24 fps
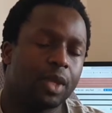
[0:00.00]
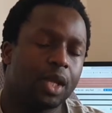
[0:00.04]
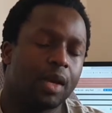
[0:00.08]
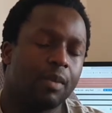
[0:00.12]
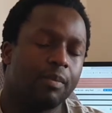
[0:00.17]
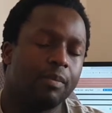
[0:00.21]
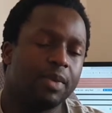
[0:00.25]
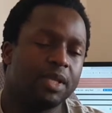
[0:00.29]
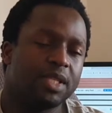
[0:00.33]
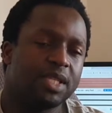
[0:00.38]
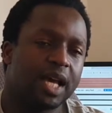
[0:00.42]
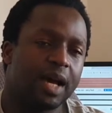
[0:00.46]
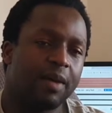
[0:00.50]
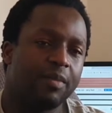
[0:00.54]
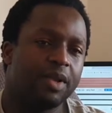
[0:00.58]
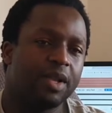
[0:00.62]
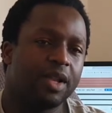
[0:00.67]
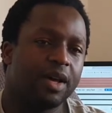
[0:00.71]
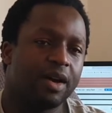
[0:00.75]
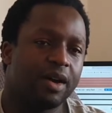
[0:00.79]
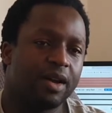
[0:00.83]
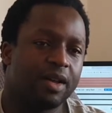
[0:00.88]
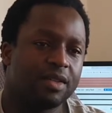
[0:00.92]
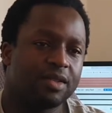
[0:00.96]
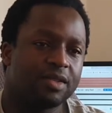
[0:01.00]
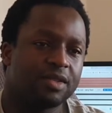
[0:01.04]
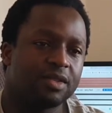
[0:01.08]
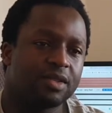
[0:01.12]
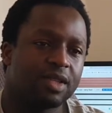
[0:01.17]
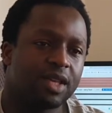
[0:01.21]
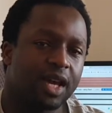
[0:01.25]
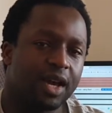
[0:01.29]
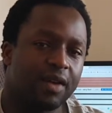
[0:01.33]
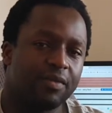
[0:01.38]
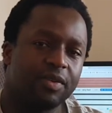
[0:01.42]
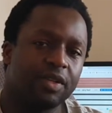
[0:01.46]
metabolize
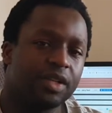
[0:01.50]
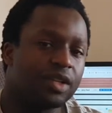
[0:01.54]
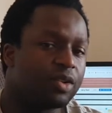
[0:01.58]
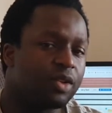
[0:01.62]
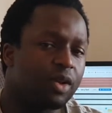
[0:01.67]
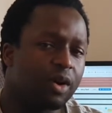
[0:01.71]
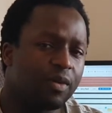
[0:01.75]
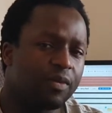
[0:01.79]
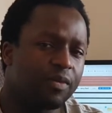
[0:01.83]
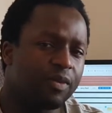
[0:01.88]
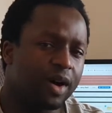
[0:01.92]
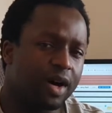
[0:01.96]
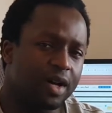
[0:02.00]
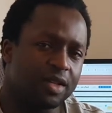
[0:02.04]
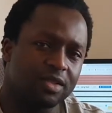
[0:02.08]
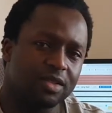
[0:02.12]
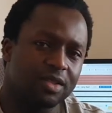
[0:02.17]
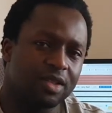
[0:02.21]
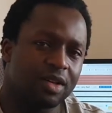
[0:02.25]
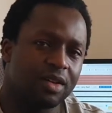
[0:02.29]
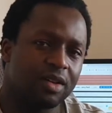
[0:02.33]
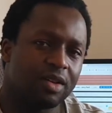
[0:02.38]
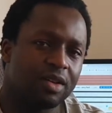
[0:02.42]
caffeine a lot faster.